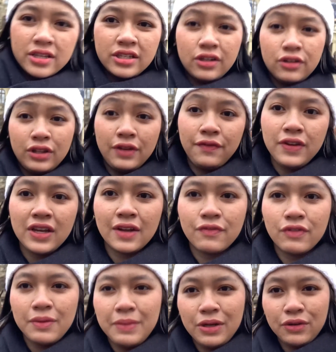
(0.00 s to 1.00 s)
certificate
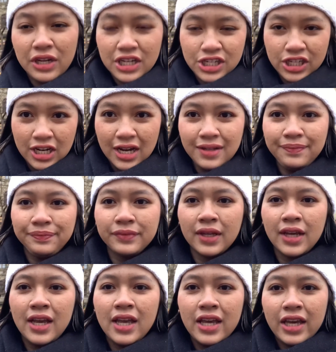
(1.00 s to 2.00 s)
from Indonesia.
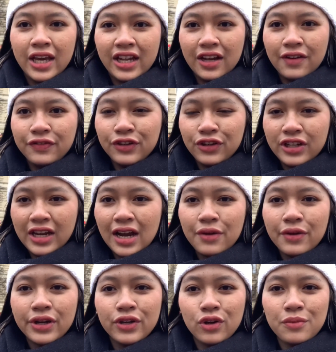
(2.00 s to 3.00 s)
And after that,
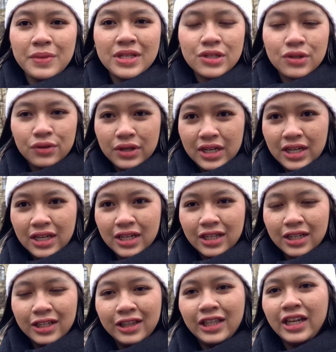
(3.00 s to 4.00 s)
our dormitory
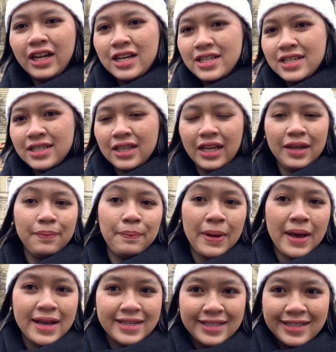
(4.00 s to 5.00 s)
let us like
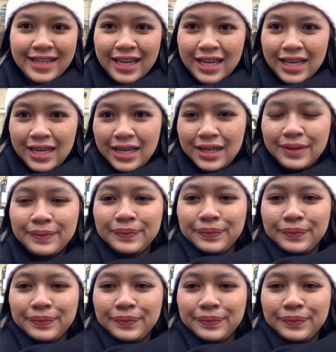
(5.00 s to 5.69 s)
pass the